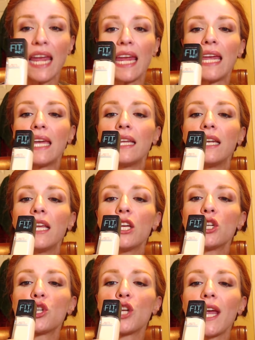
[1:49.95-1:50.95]
in
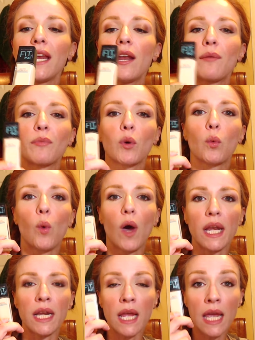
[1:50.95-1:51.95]
shade number
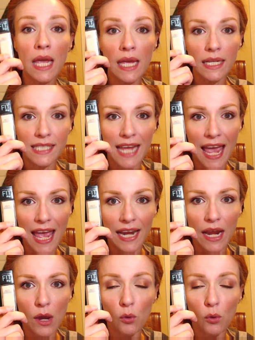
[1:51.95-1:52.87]
110,